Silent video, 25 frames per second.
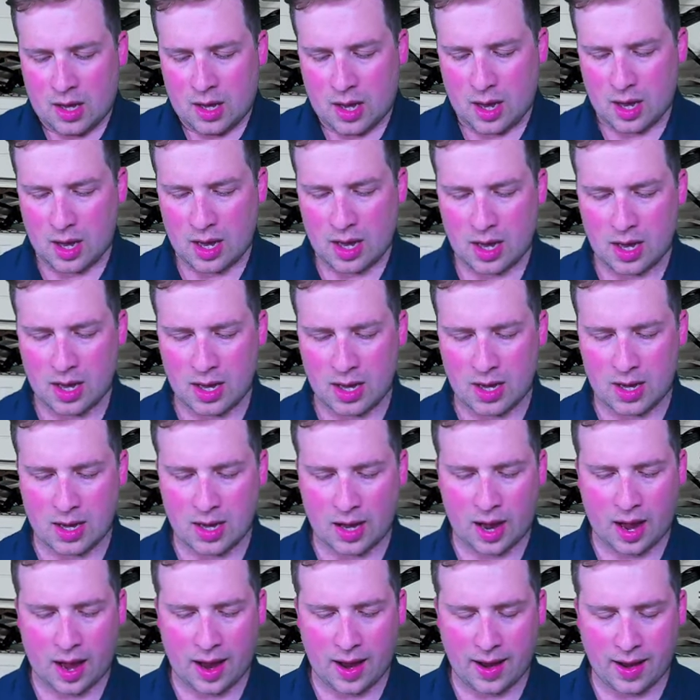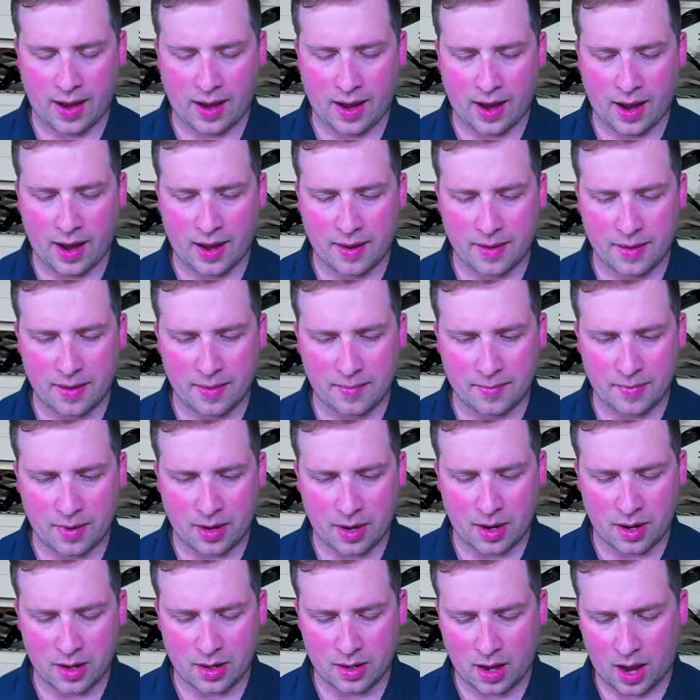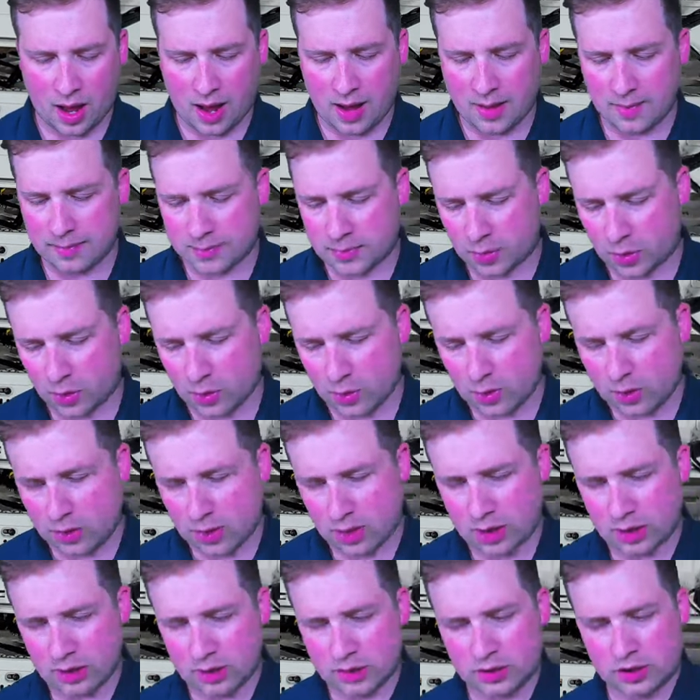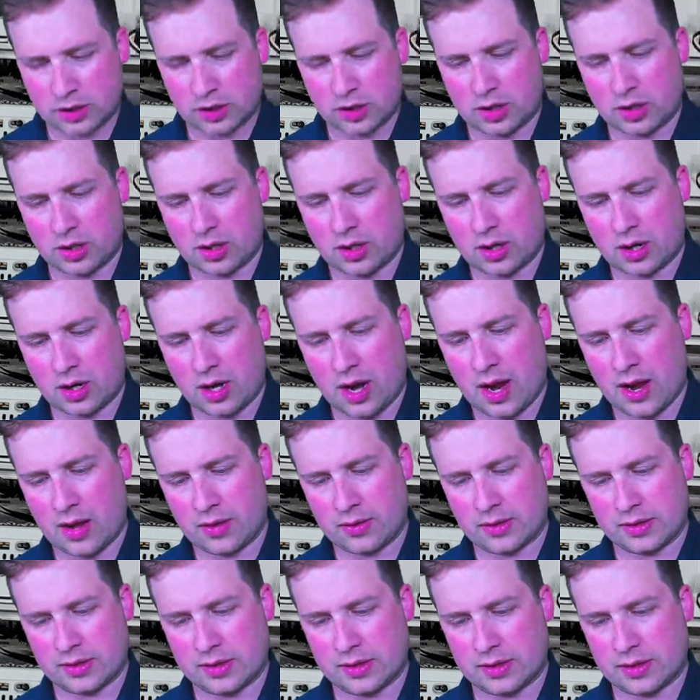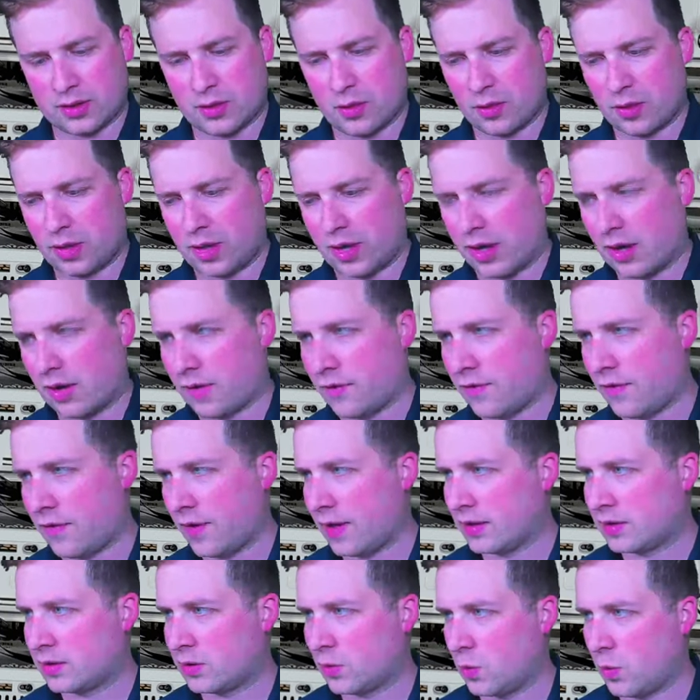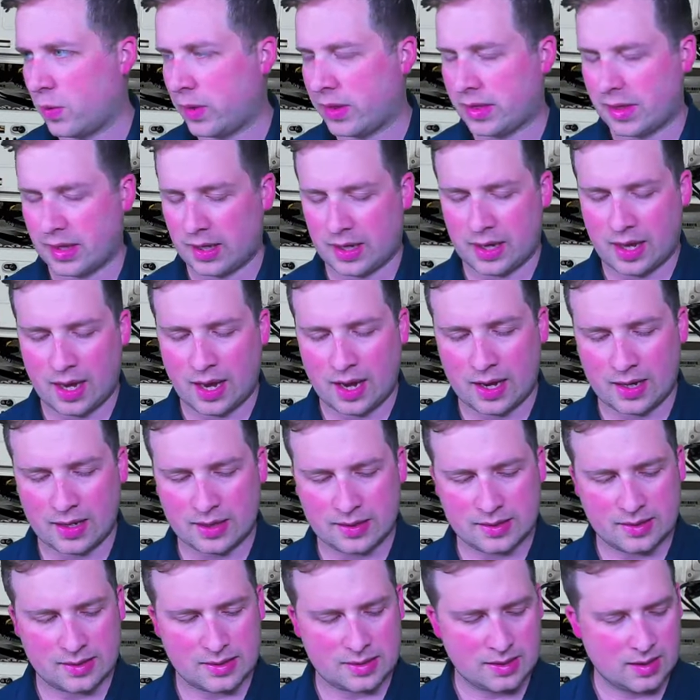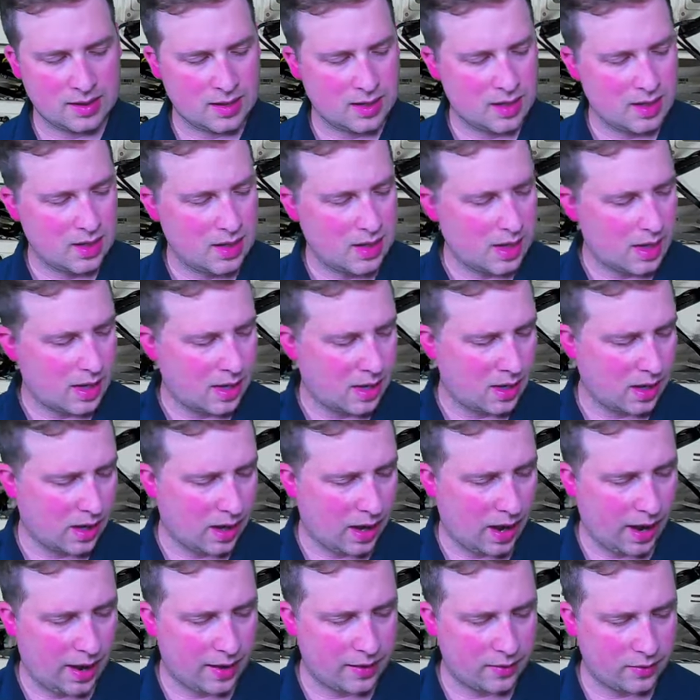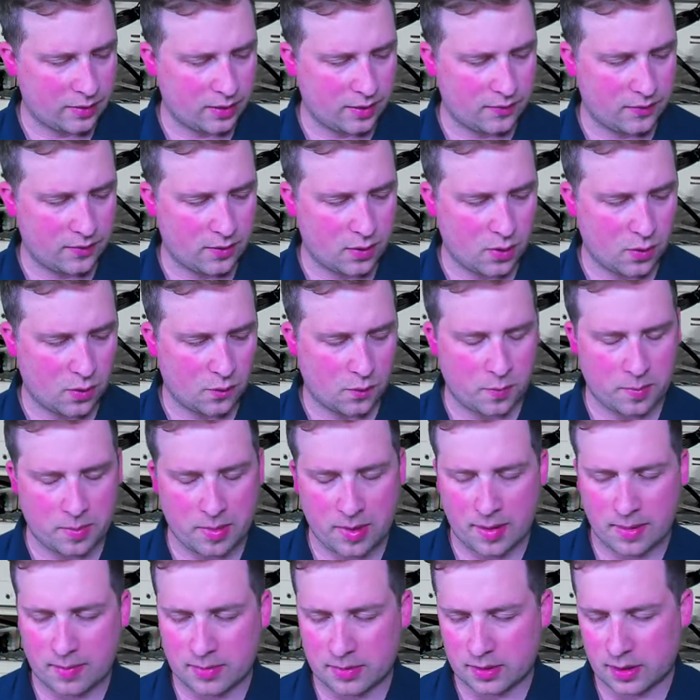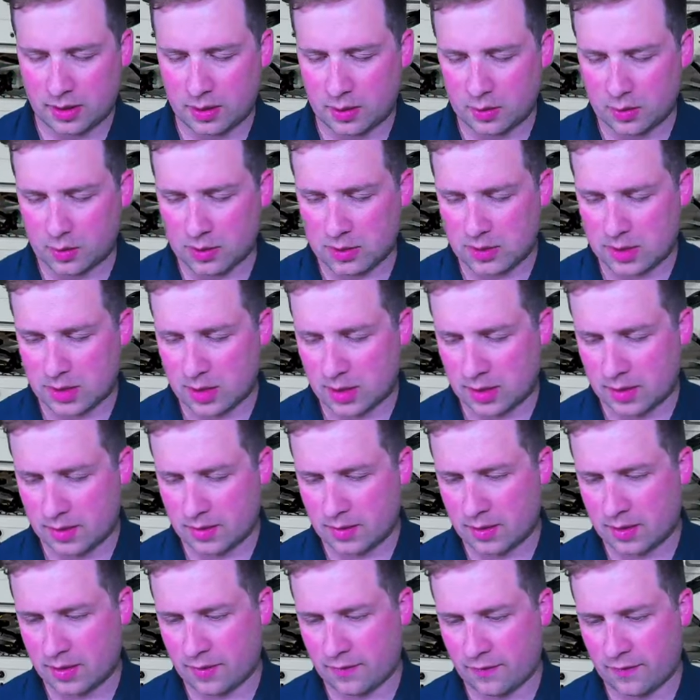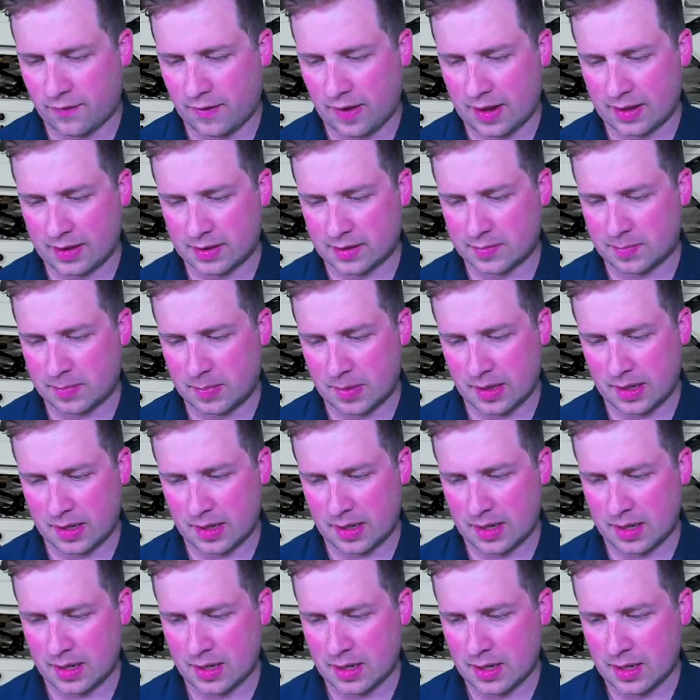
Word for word: I, I am un, I am totally unsure how this is going to interface with the case. Uh, I don't even know if we'll be able to use the, the fan speed